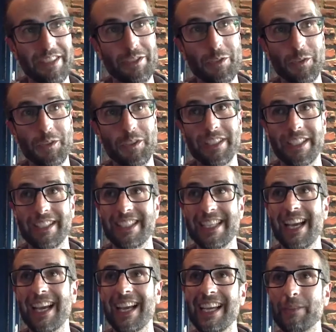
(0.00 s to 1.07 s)
tools and the
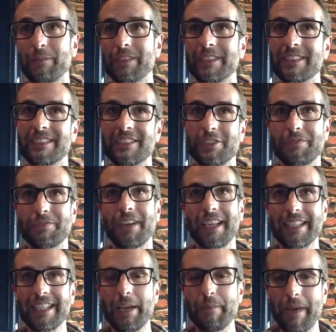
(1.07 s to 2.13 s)
time to
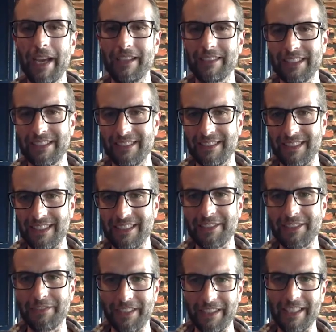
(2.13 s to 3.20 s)
find that balance and to
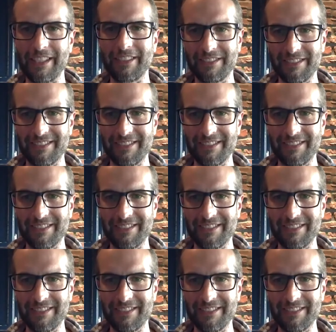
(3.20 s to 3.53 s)
figure out